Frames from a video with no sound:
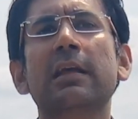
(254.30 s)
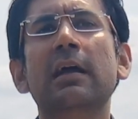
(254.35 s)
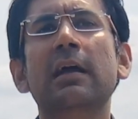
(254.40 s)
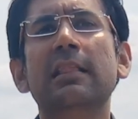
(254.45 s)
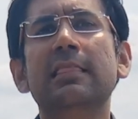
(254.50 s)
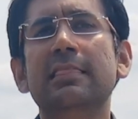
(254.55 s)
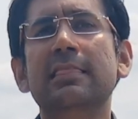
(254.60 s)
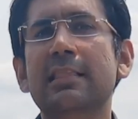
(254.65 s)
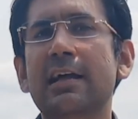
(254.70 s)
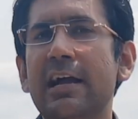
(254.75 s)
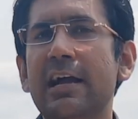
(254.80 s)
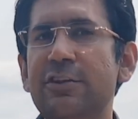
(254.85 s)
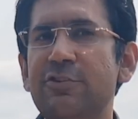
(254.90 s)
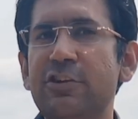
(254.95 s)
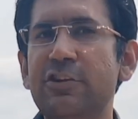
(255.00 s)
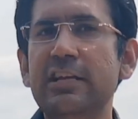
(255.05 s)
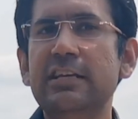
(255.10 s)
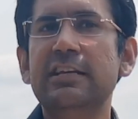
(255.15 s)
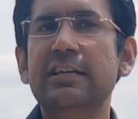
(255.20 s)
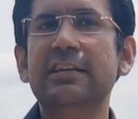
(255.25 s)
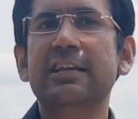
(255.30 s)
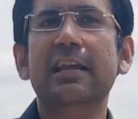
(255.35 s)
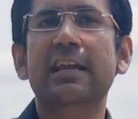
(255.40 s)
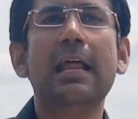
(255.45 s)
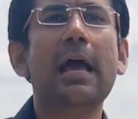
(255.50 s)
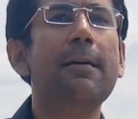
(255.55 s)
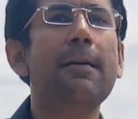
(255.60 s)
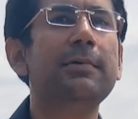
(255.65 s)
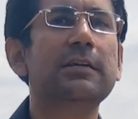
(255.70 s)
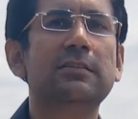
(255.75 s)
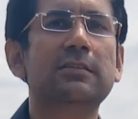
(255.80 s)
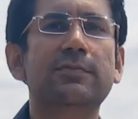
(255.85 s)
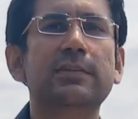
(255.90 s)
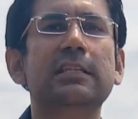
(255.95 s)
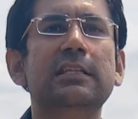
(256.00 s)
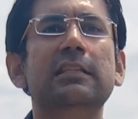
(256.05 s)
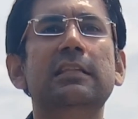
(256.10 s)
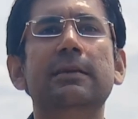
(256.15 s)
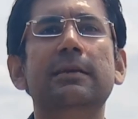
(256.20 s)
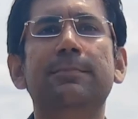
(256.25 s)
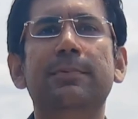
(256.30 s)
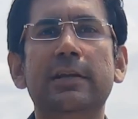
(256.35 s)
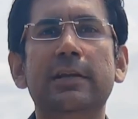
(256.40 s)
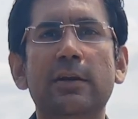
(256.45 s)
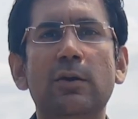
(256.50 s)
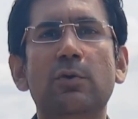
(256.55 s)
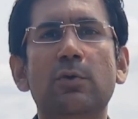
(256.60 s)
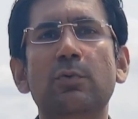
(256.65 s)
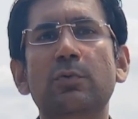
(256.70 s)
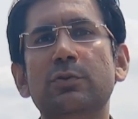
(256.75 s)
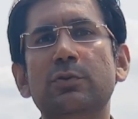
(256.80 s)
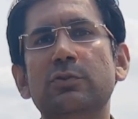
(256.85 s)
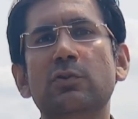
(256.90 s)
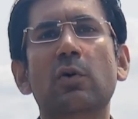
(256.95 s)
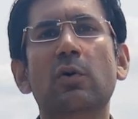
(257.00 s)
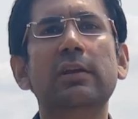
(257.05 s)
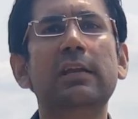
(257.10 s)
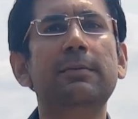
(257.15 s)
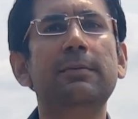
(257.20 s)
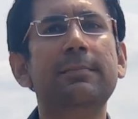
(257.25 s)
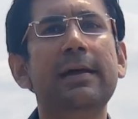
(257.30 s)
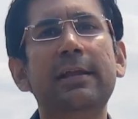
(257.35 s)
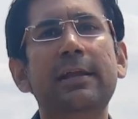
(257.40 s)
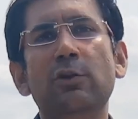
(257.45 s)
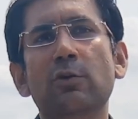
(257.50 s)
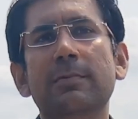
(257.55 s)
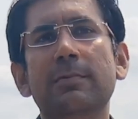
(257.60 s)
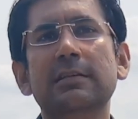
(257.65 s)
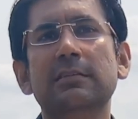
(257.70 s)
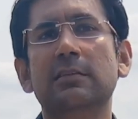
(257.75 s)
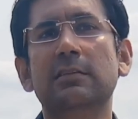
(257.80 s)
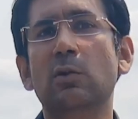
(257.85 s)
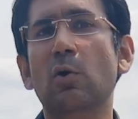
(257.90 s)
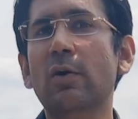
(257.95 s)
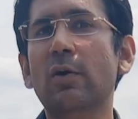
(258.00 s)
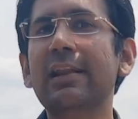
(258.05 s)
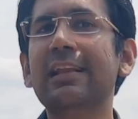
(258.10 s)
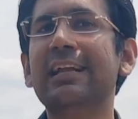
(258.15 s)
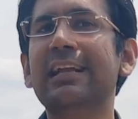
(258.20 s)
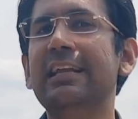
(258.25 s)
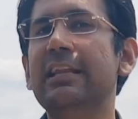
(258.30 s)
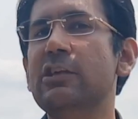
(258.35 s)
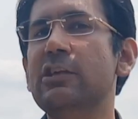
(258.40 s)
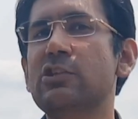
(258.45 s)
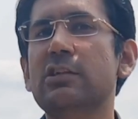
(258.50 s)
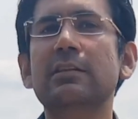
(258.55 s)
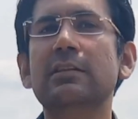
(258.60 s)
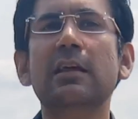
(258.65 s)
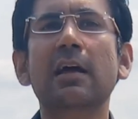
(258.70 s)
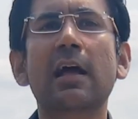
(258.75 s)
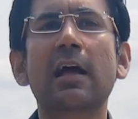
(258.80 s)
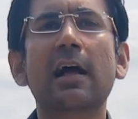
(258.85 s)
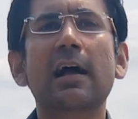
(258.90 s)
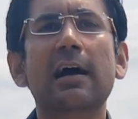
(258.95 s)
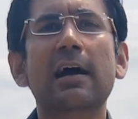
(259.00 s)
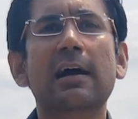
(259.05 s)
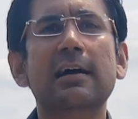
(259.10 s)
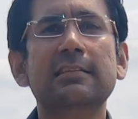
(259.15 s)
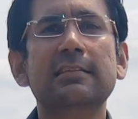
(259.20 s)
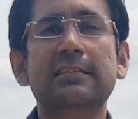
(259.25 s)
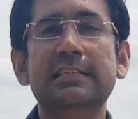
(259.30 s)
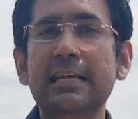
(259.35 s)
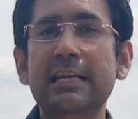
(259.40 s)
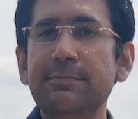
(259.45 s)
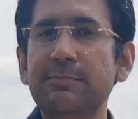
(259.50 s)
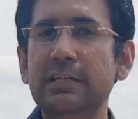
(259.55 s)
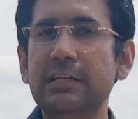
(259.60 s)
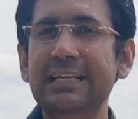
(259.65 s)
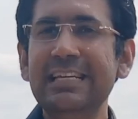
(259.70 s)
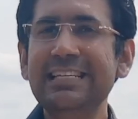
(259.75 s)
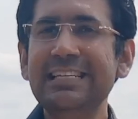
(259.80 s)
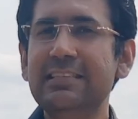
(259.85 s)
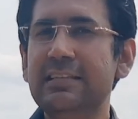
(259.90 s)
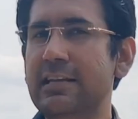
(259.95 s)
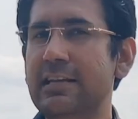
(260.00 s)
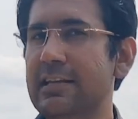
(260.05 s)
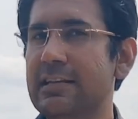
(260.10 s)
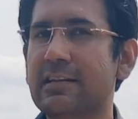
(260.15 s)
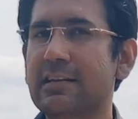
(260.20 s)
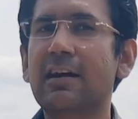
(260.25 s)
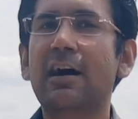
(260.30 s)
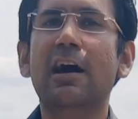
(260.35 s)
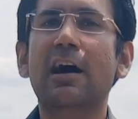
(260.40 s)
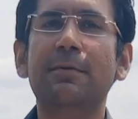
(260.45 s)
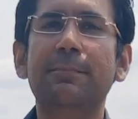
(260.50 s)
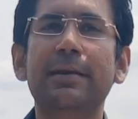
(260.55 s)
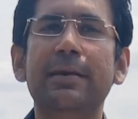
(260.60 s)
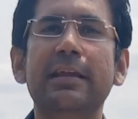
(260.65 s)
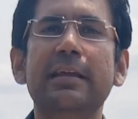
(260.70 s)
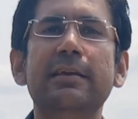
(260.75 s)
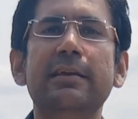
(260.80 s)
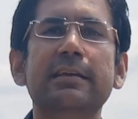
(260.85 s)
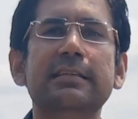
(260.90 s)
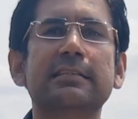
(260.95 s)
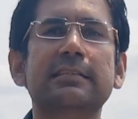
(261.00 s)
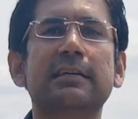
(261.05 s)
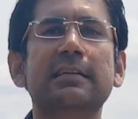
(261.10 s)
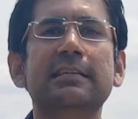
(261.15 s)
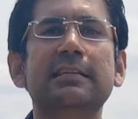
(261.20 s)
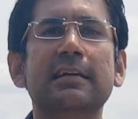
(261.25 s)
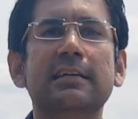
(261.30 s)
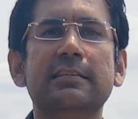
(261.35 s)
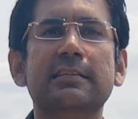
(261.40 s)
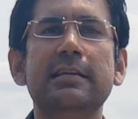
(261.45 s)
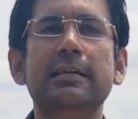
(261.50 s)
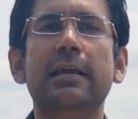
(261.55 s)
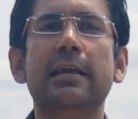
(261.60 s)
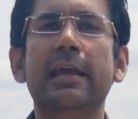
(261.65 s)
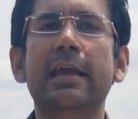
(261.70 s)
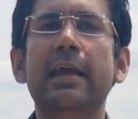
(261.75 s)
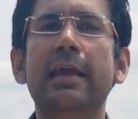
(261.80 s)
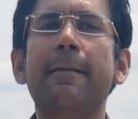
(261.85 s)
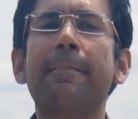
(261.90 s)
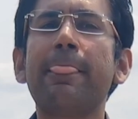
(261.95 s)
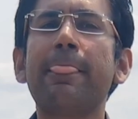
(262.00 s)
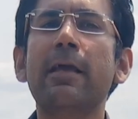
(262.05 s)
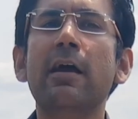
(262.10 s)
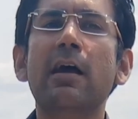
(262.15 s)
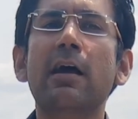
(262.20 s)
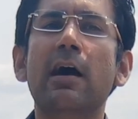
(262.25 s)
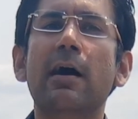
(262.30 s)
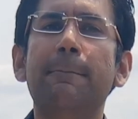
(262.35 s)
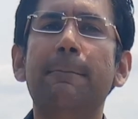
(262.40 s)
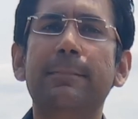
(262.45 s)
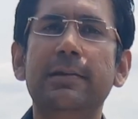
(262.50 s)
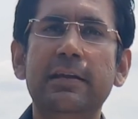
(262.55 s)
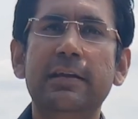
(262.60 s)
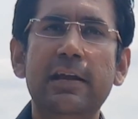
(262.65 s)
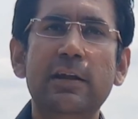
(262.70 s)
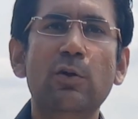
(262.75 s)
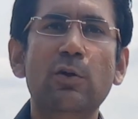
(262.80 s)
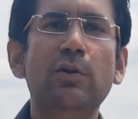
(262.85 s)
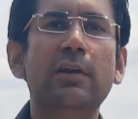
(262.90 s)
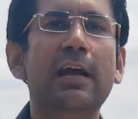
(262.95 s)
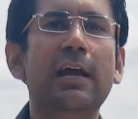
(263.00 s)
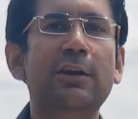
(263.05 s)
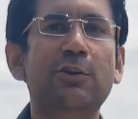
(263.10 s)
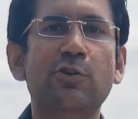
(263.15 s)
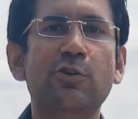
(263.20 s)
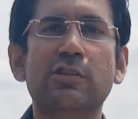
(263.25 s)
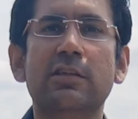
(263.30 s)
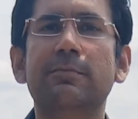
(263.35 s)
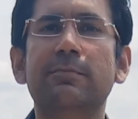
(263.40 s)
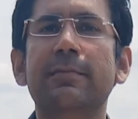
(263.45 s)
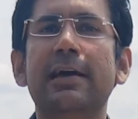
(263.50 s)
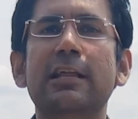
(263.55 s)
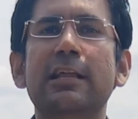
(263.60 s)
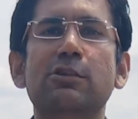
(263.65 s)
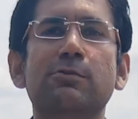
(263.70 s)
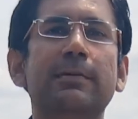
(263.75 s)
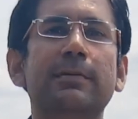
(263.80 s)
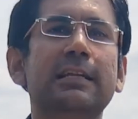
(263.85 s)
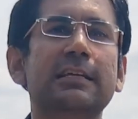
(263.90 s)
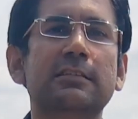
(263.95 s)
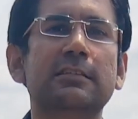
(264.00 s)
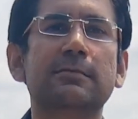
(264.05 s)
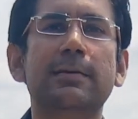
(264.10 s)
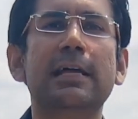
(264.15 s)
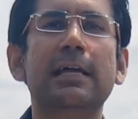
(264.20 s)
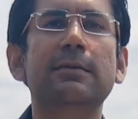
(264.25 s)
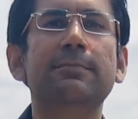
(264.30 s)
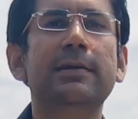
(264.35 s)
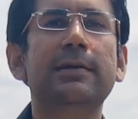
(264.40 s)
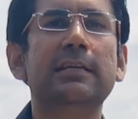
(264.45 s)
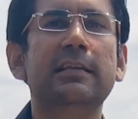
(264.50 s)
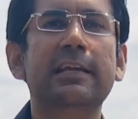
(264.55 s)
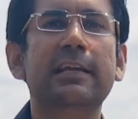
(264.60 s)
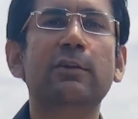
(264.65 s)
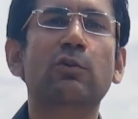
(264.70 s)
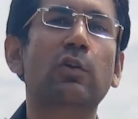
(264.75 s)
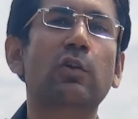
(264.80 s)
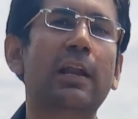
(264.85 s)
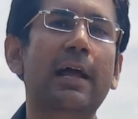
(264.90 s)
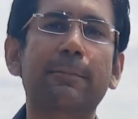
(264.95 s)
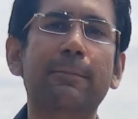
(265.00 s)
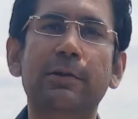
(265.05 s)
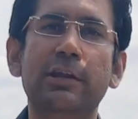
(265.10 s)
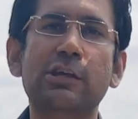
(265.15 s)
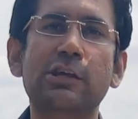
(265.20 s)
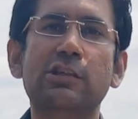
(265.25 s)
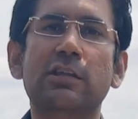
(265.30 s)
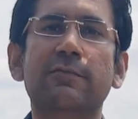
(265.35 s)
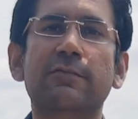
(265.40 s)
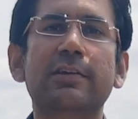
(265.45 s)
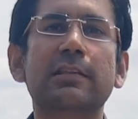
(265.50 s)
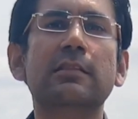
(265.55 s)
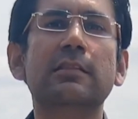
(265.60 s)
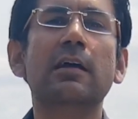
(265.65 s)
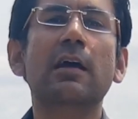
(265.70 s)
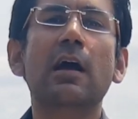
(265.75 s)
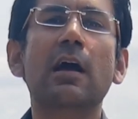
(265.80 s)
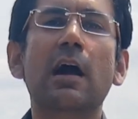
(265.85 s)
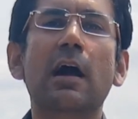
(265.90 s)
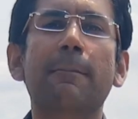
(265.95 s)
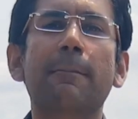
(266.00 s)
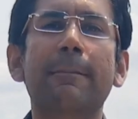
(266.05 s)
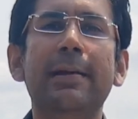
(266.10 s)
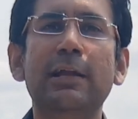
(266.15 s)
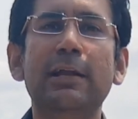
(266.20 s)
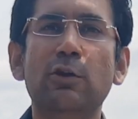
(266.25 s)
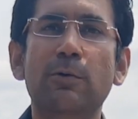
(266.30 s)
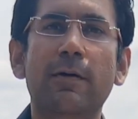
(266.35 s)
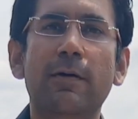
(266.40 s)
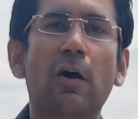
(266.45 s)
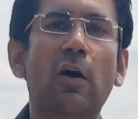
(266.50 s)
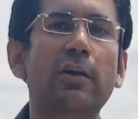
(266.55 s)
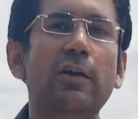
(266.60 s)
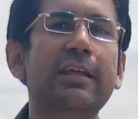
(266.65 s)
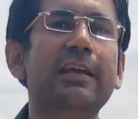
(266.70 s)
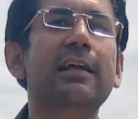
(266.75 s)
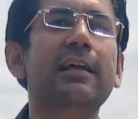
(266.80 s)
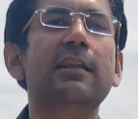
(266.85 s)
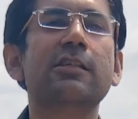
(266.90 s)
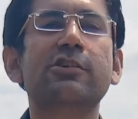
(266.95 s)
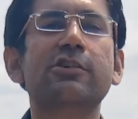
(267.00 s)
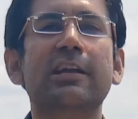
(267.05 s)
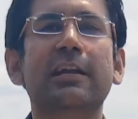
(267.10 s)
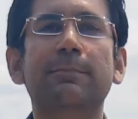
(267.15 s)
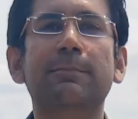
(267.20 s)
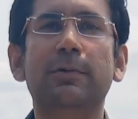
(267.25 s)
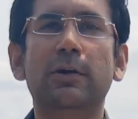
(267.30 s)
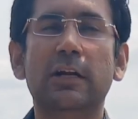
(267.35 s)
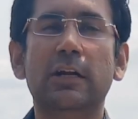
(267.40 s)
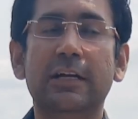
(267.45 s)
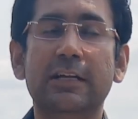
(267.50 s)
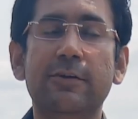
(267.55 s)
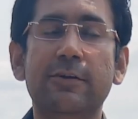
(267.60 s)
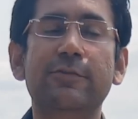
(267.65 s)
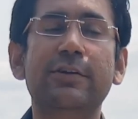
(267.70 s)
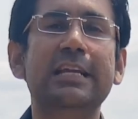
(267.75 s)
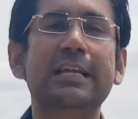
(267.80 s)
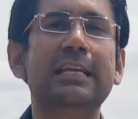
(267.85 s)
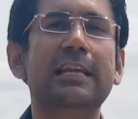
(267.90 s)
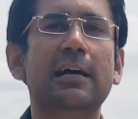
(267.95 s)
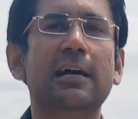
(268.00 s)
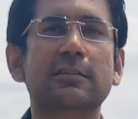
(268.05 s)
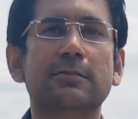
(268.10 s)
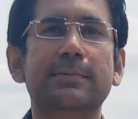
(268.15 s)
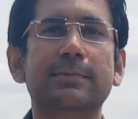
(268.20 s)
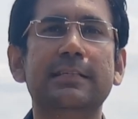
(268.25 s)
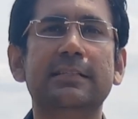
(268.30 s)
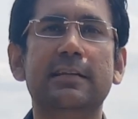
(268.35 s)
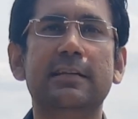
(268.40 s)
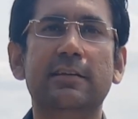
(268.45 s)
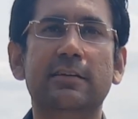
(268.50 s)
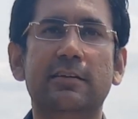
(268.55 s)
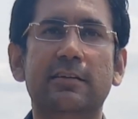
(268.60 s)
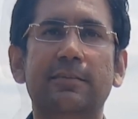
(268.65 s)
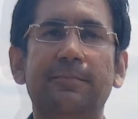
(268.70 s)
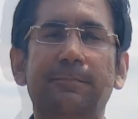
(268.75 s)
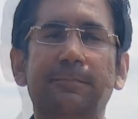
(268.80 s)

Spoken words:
nitrate dynamics within the potato root zone in Manitoba's local condition, CMCDC in Carberry is conducting a potato nitrogen management experiment in collaboration with Manitoba Horticulture and Productivity Enhancement Center.